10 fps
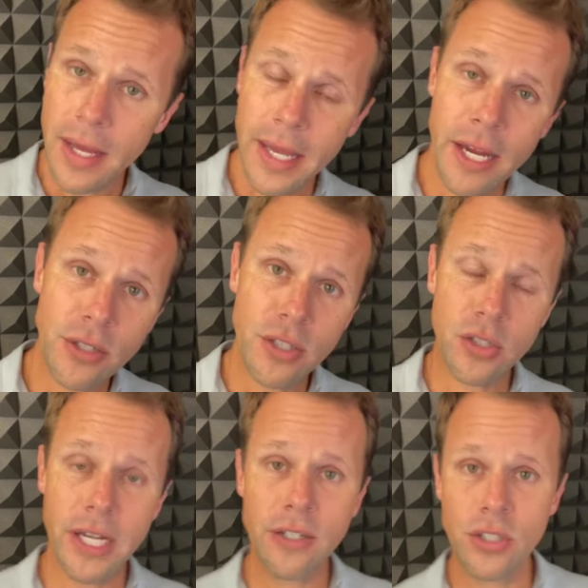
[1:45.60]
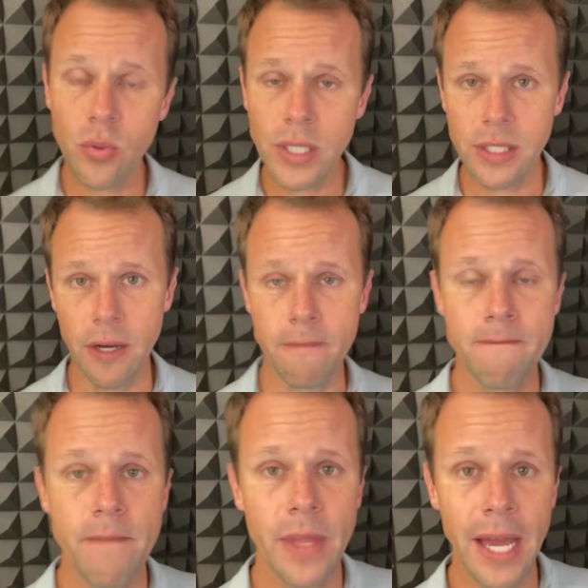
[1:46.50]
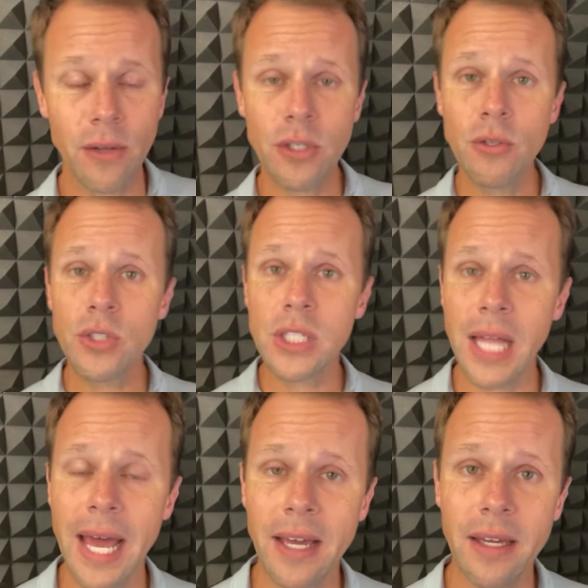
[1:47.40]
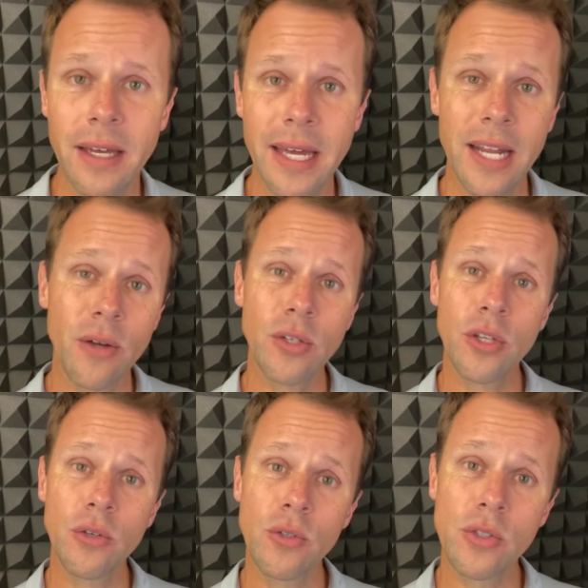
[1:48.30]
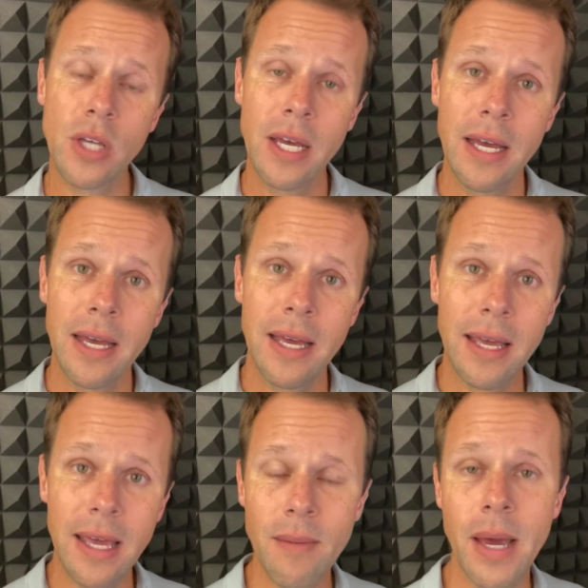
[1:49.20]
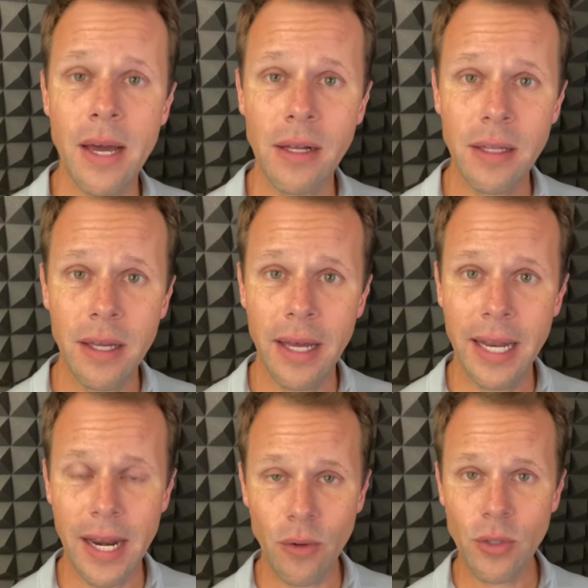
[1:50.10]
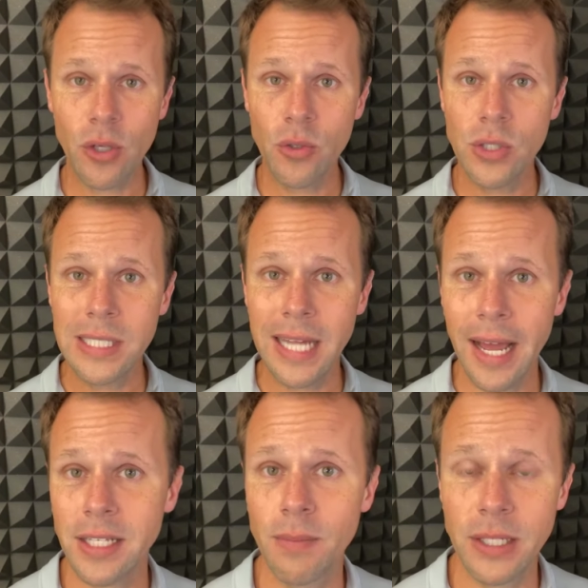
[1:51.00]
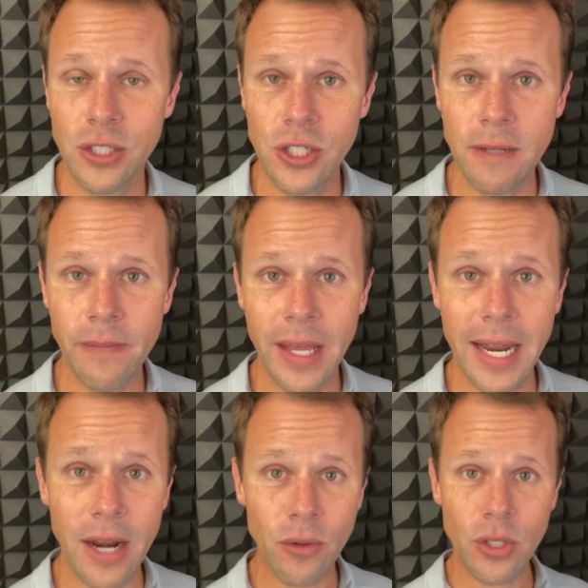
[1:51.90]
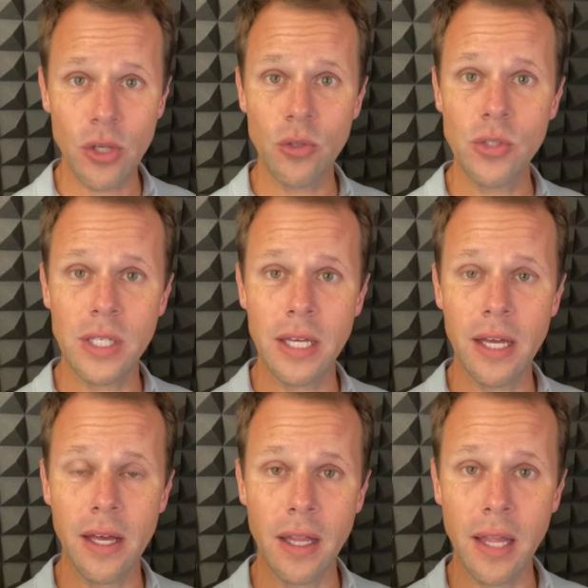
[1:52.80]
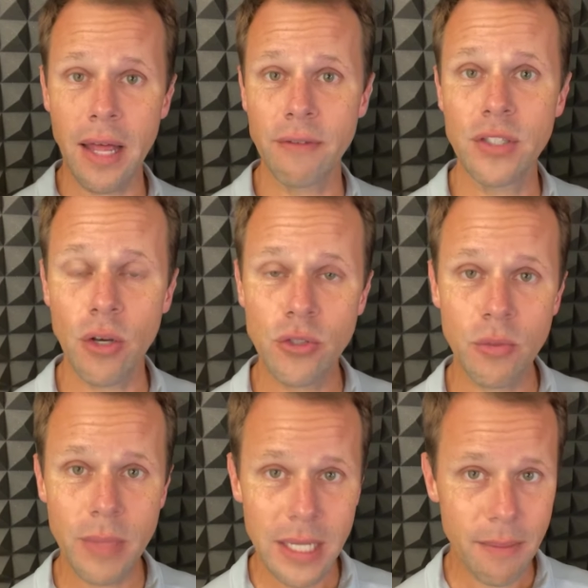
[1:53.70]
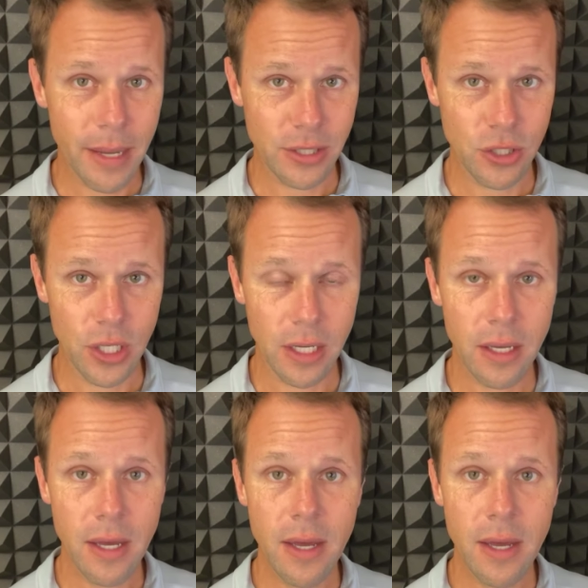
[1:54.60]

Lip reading: Here's the twist though. I don't use Slack, and I don't use email, and I don't use text messaging, and I don't use a lot of social media messaging